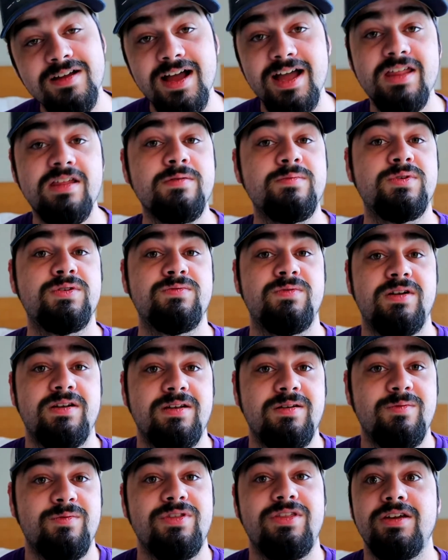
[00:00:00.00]
guy that was
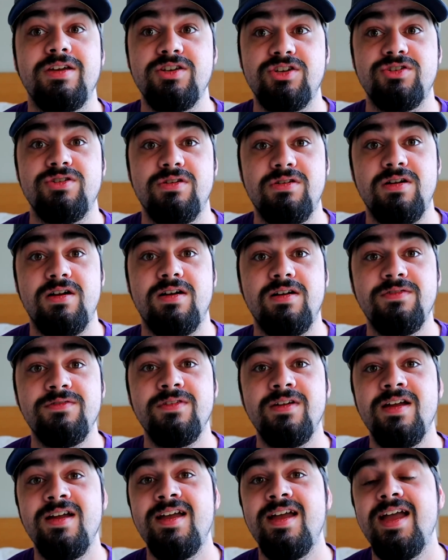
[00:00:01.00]
running his shirt off,